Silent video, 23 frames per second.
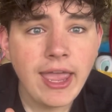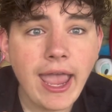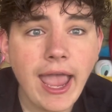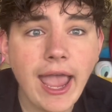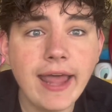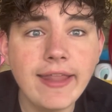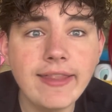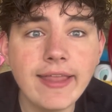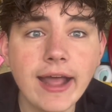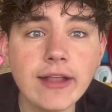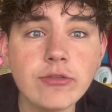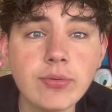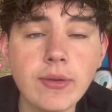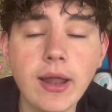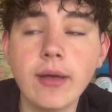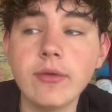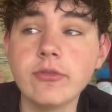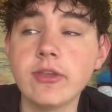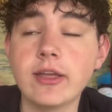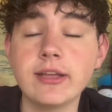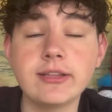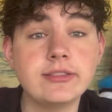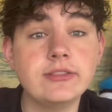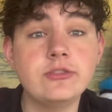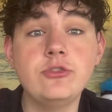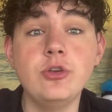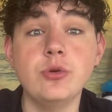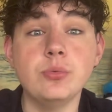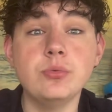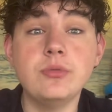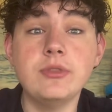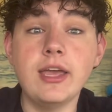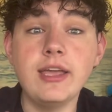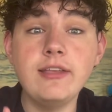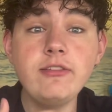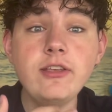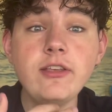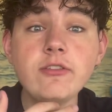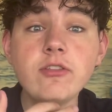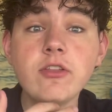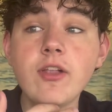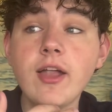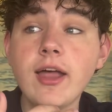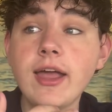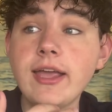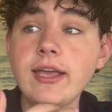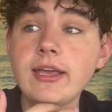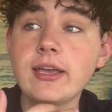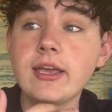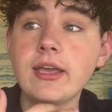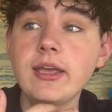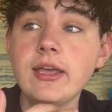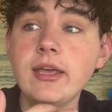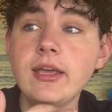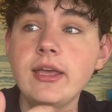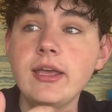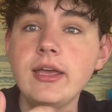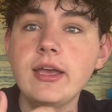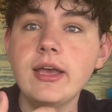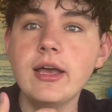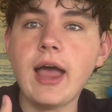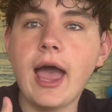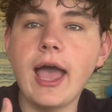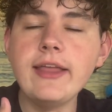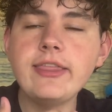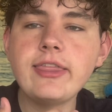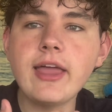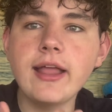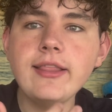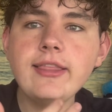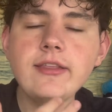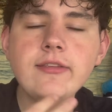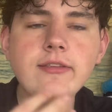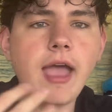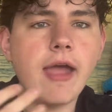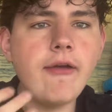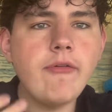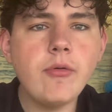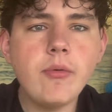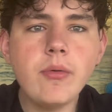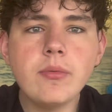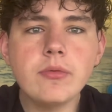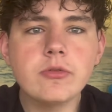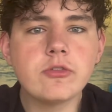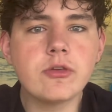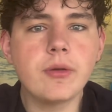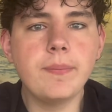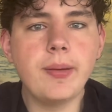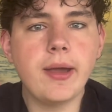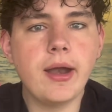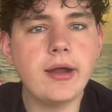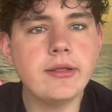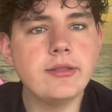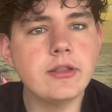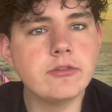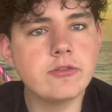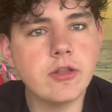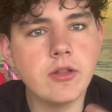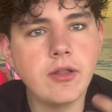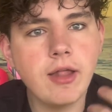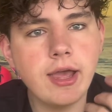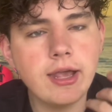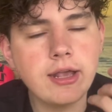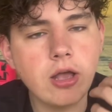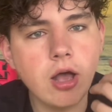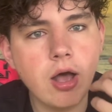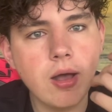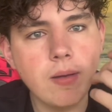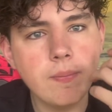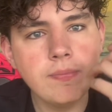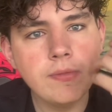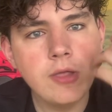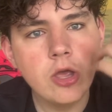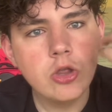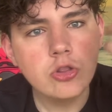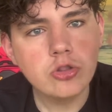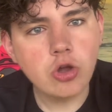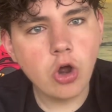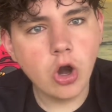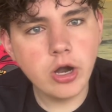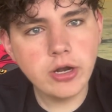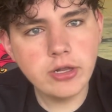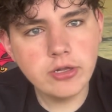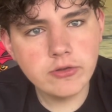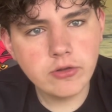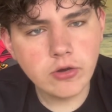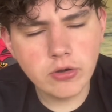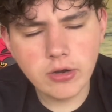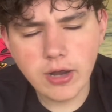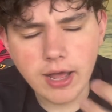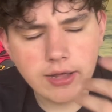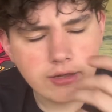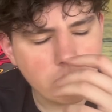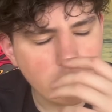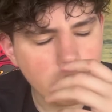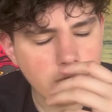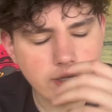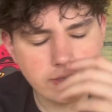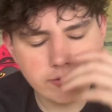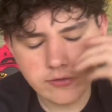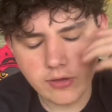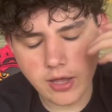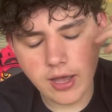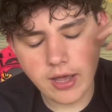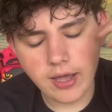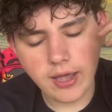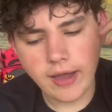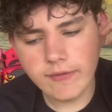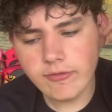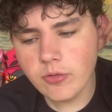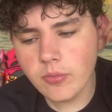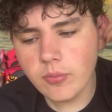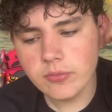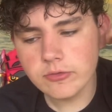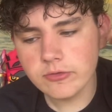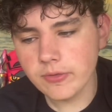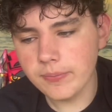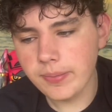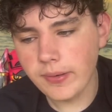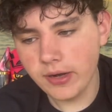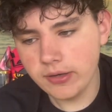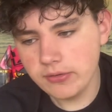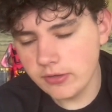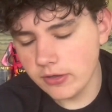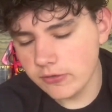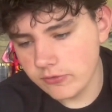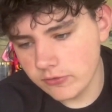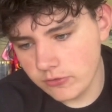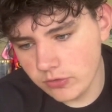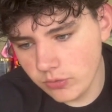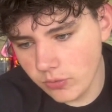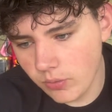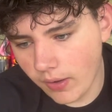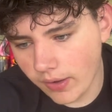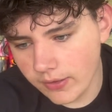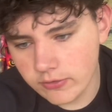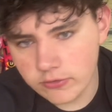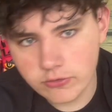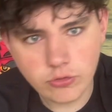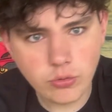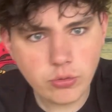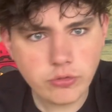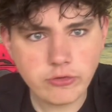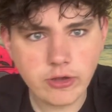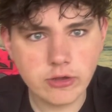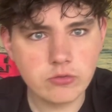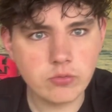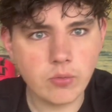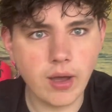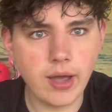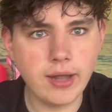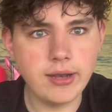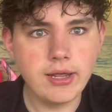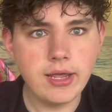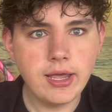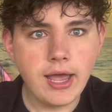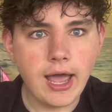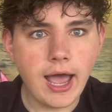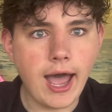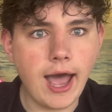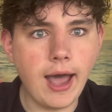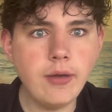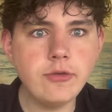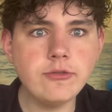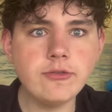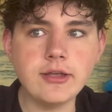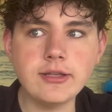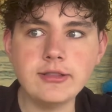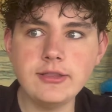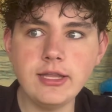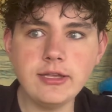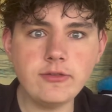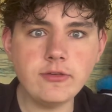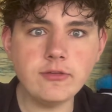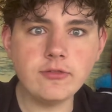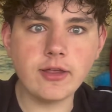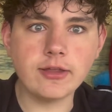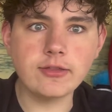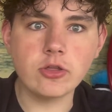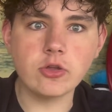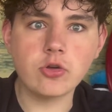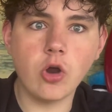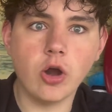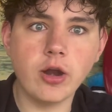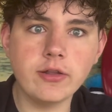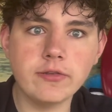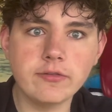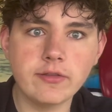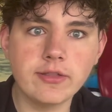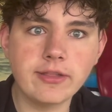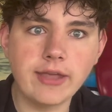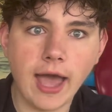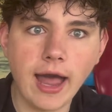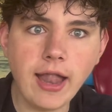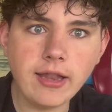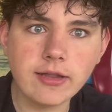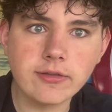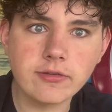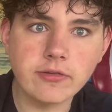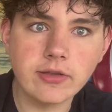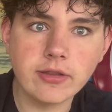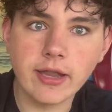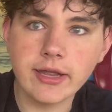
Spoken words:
And that's when I was like, dude, this is, like, I thought everyone was comparing this to, like, Guardians, or not Guardians, everyone was comparing this to Suicide Squad. I was like, this is like the Guardians of the Galaxy.